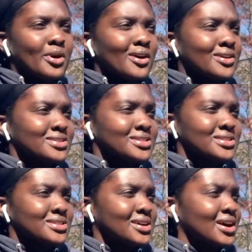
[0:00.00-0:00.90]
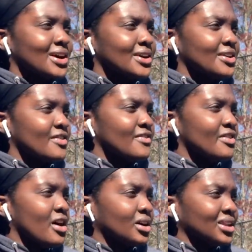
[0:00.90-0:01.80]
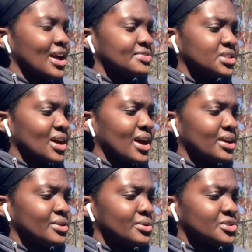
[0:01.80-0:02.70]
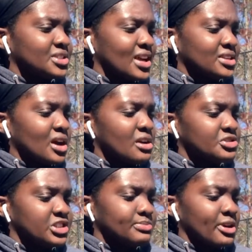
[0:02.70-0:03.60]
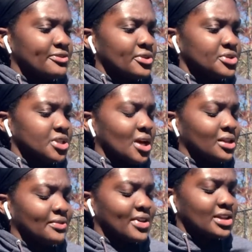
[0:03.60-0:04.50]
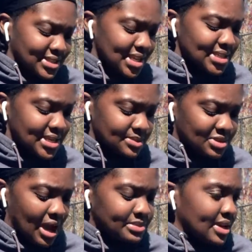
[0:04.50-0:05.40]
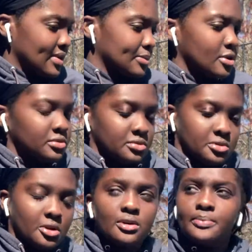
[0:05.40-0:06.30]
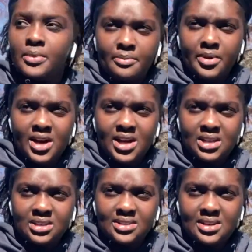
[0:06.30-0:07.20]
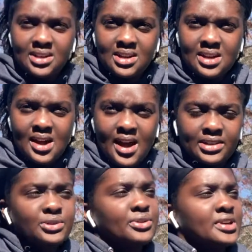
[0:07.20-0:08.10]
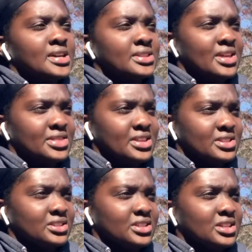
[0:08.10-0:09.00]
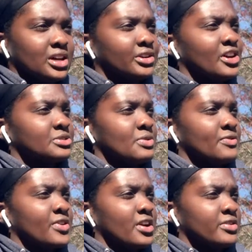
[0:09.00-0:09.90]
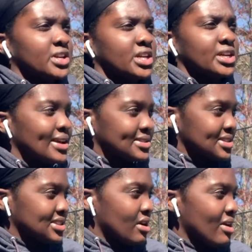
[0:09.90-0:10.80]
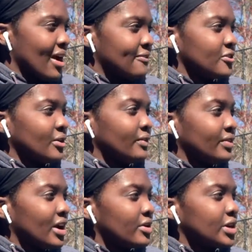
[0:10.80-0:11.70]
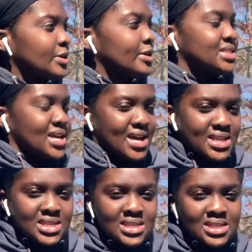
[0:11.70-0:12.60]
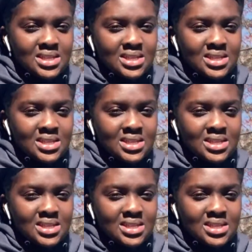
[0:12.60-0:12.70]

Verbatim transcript: parts of our lifestyles, technology, smartphones, all of that. It's gonna take some time, ça va prendre du temps, but I do think that this declutter has been very necessary. I feel very zen.